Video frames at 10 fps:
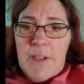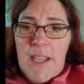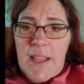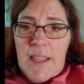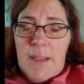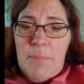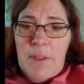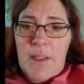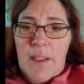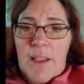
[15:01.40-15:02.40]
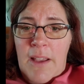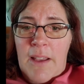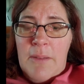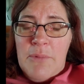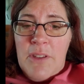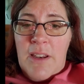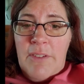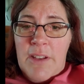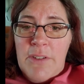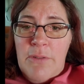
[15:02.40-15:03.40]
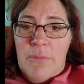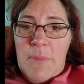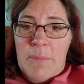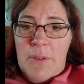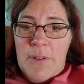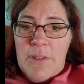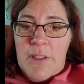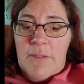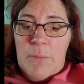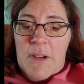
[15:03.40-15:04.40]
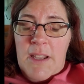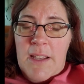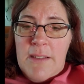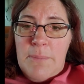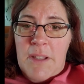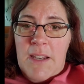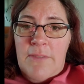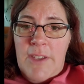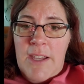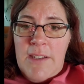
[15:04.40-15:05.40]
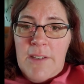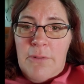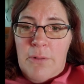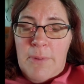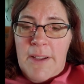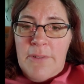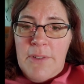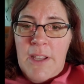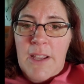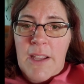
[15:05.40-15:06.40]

heat lamp so that I've got 2 of them up there so that everybody has plenty of heat to go around.